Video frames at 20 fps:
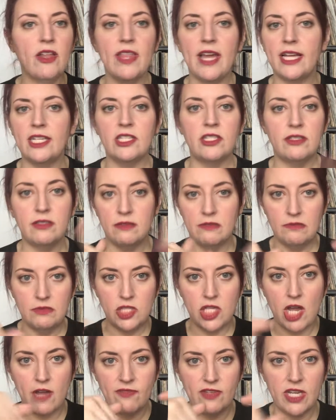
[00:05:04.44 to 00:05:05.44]
all that
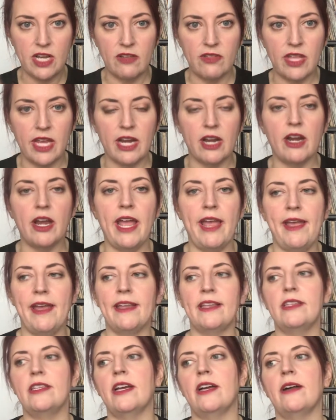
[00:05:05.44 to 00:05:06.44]
stuff down there,
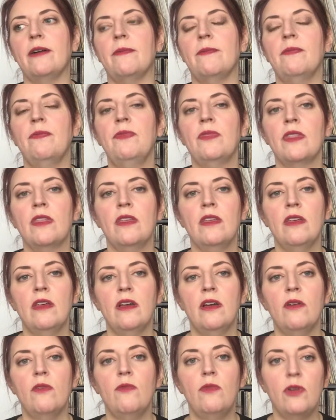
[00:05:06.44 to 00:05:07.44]
and
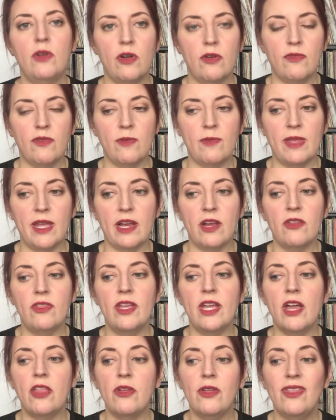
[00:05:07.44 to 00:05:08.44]
we'll go from there.
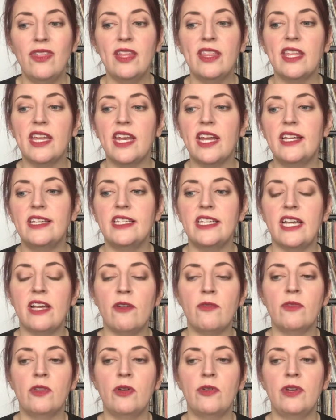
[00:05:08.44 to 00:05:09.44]
The other thing that I
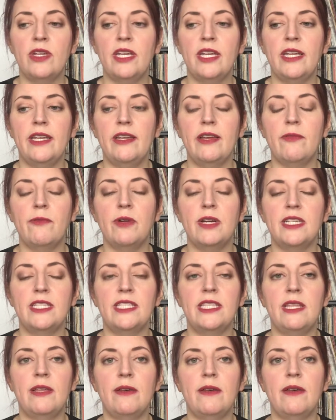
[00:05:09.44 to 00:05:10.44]
downloaded was